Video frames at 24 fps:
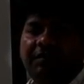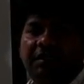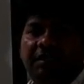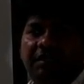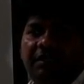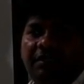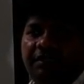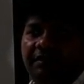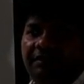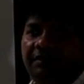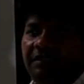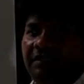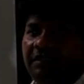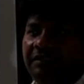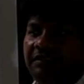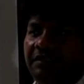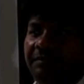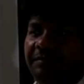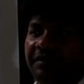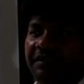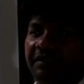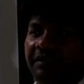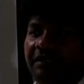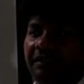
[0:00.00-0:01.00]

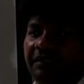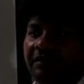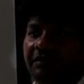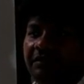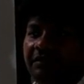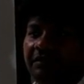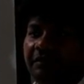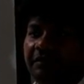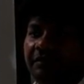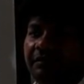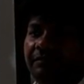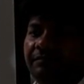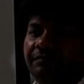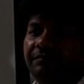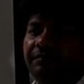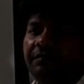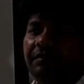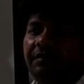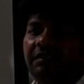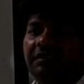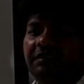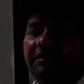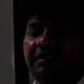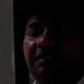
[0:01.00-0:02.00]
semiconductor
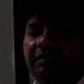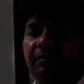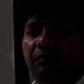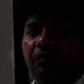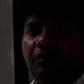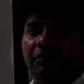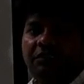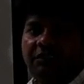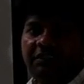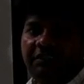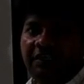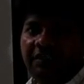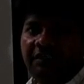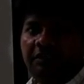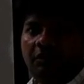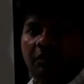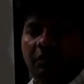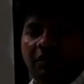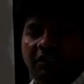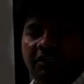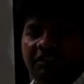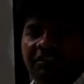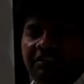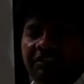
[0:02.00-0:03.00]
CMOS
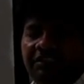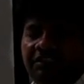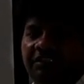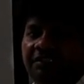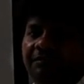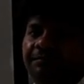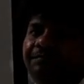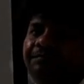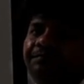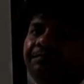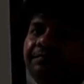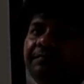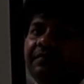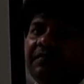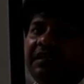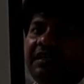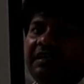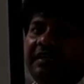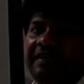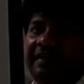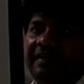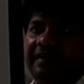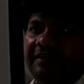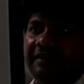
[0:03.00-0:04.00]
technology
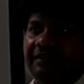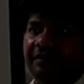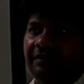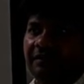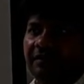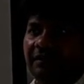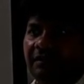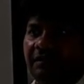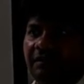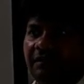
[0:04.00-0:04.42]
and